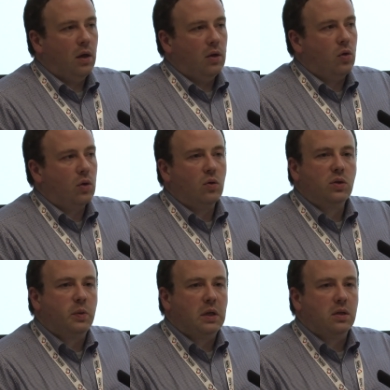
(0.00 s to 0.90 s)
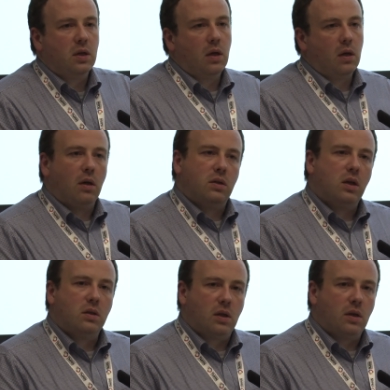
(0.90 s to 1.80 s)
You can ultimately say it's
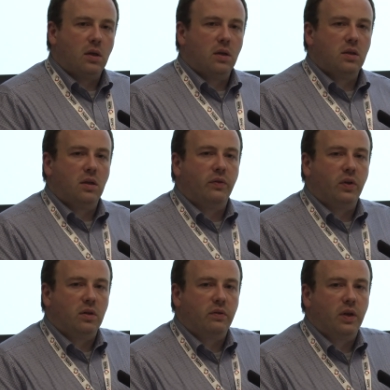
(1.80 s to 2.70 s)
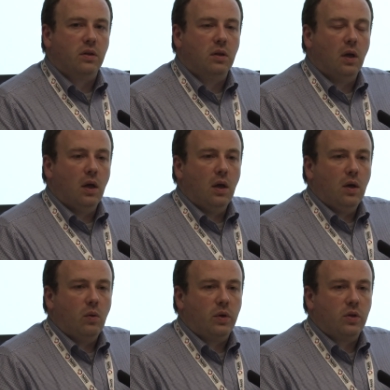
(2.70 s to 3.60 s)
not a clinically significant event
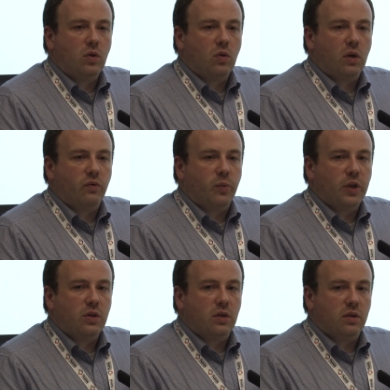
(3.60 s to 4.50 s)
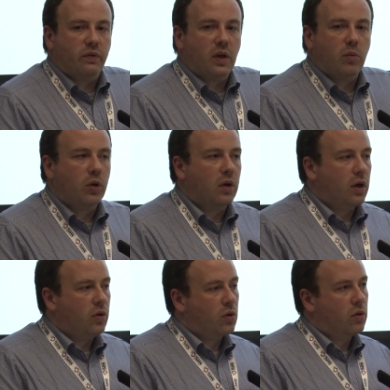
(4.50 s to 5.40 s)
when the total information is available,
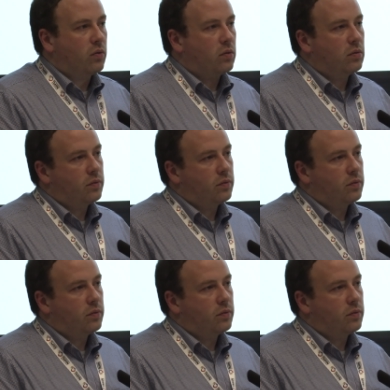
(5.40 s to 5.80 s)
and you can...